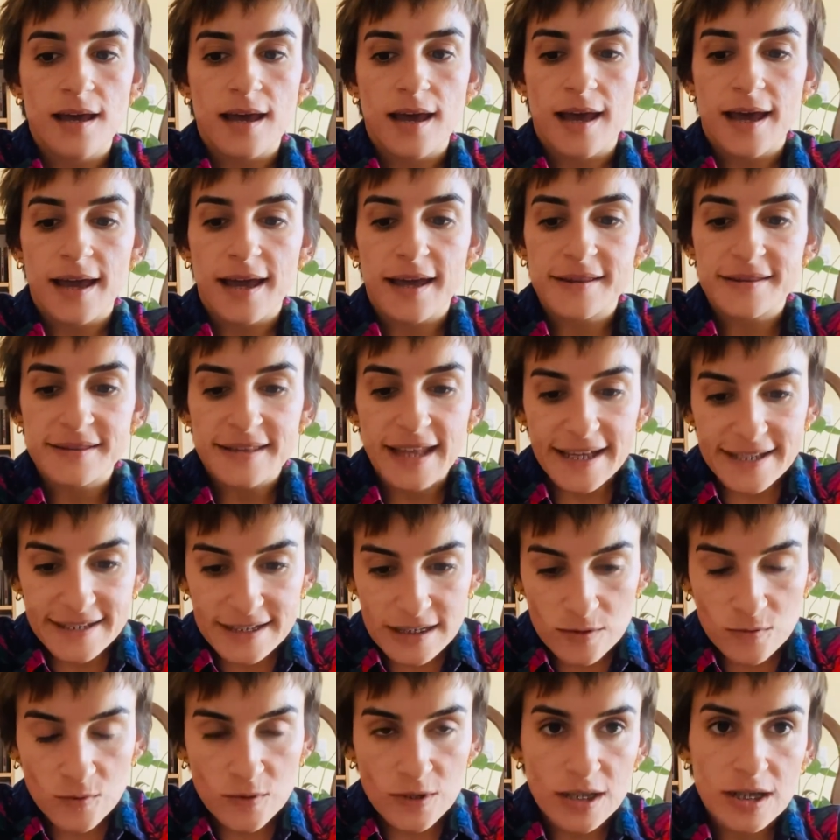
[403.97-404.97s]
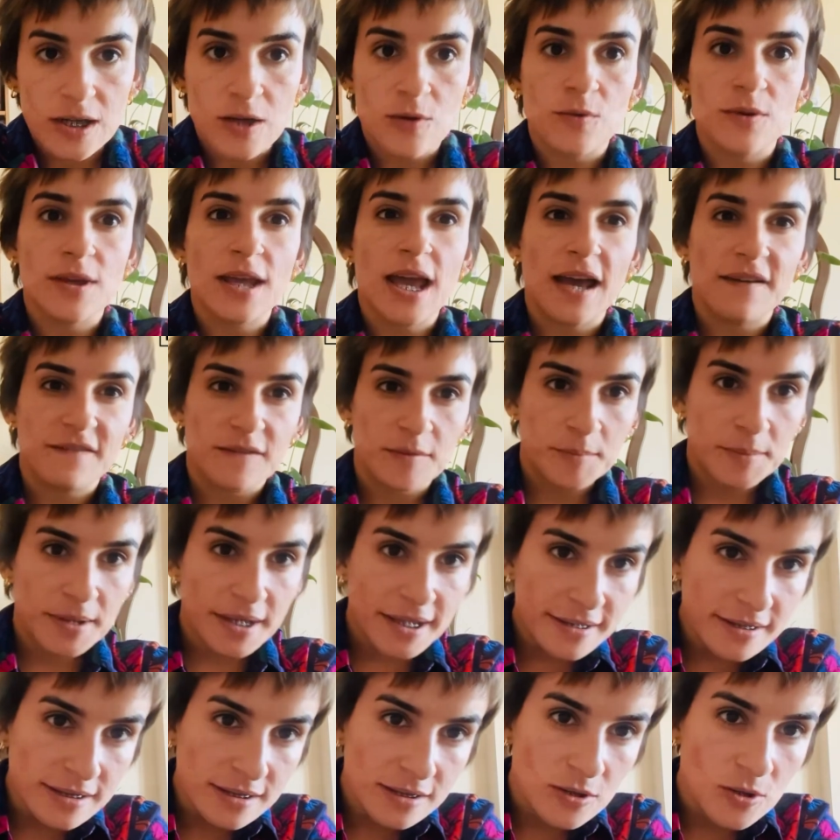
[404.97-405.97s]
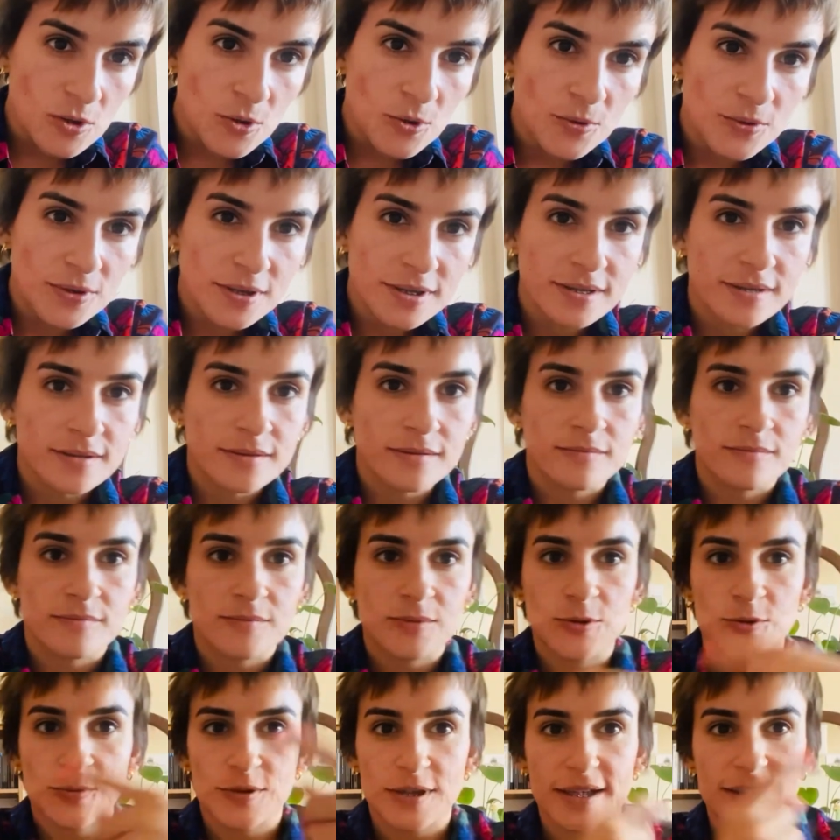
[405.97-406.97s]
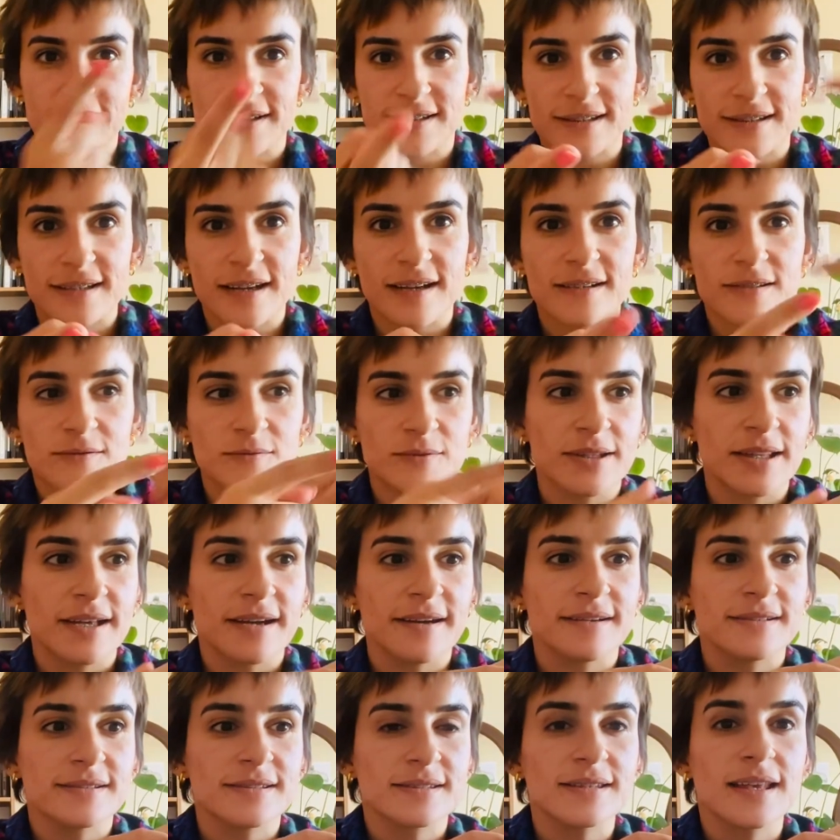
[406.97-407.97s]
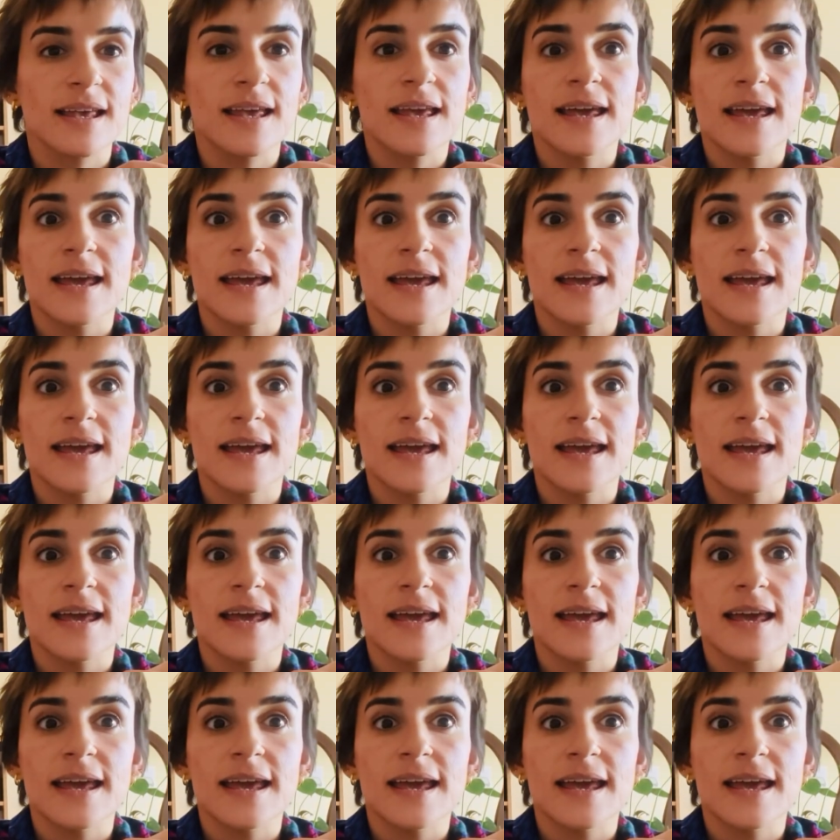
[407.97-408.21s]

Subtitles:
and next week we have a beginner course, you can start with us.